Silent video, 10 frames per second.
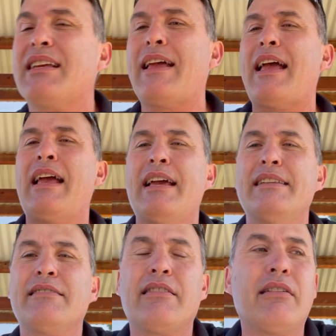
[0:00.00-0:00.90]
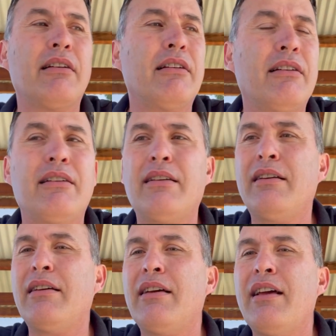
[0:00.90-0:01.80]
and
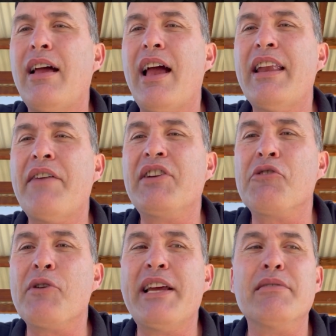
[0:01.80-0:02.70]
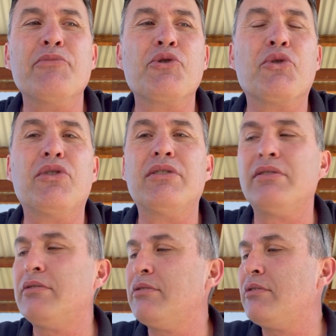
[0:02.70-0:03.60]
having a random draw.
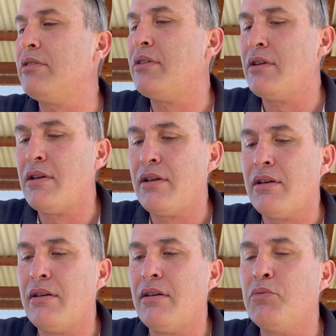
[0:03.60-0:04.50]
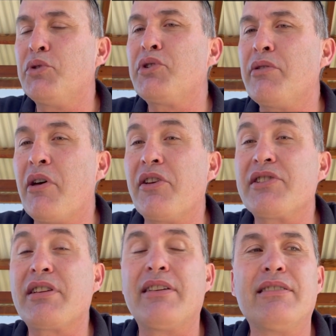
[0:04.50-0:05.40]
We'll do
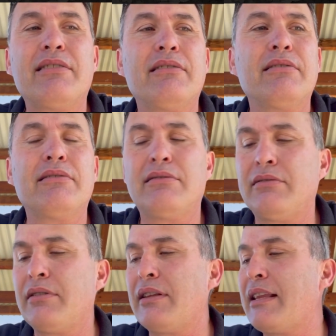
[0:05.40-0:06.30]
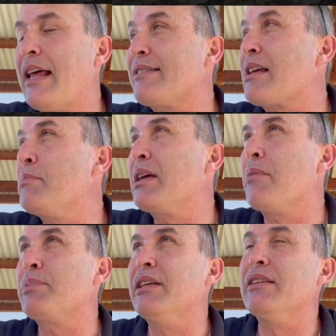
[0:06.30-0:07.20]
those. That's coming
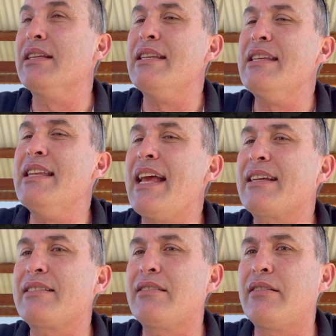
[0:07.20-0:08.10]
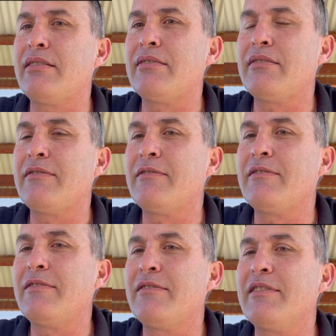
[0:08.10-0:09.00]
up in the next
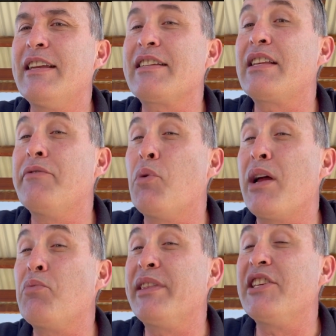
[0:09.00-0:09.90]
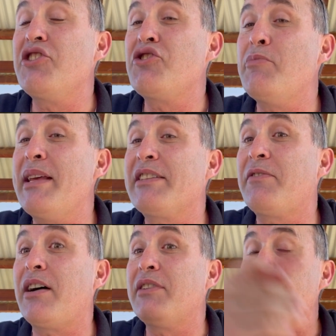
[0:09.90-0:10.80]
giveaway when the YouTube hits
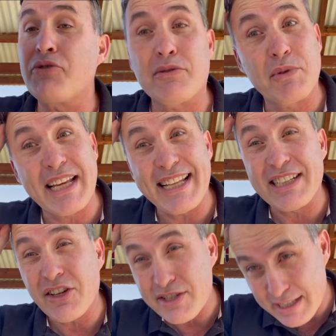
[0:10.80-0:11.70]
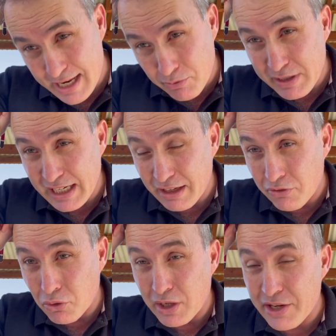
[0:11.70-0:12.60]
500. We're getting close now. We're nearly
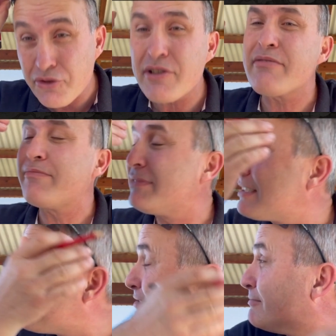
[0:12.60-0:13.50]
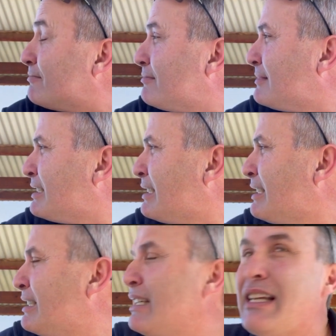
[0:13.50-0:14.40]
400, so
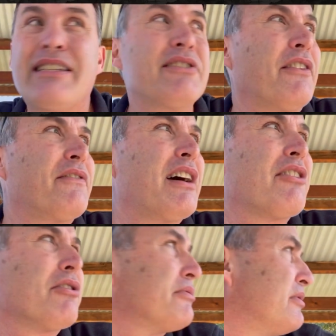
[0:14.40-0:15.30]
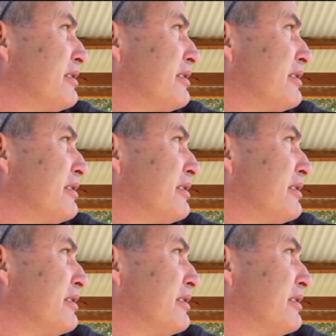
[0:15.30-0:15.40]
it's not far off.